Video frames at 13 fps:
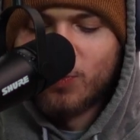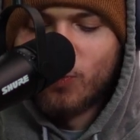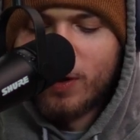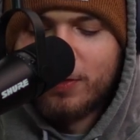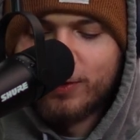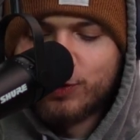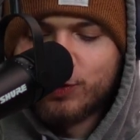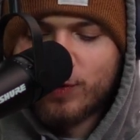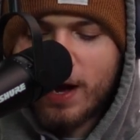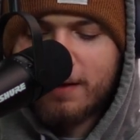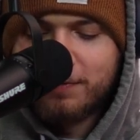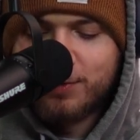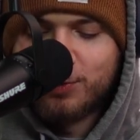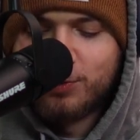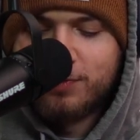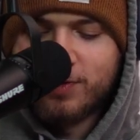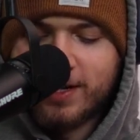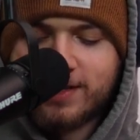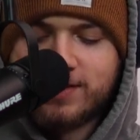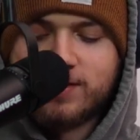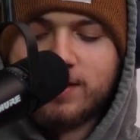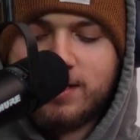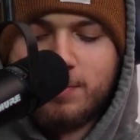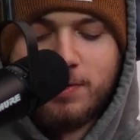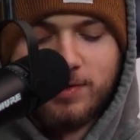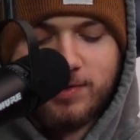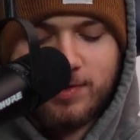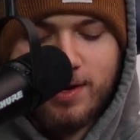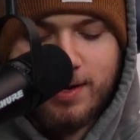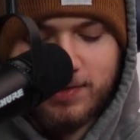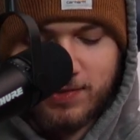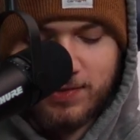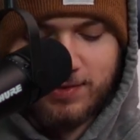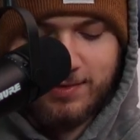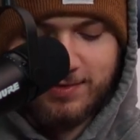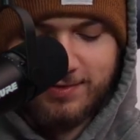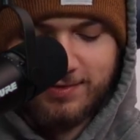When the Drive-Thru Forgets the Dipping Sauce.